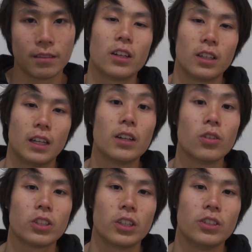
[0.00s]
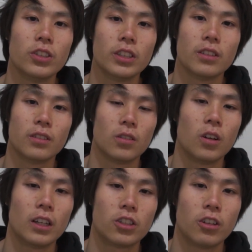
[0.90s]
And also using
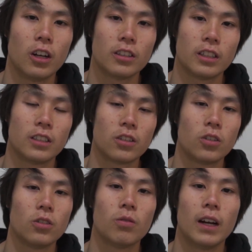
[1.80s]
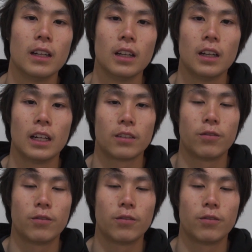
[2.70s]
light trails is a good way as a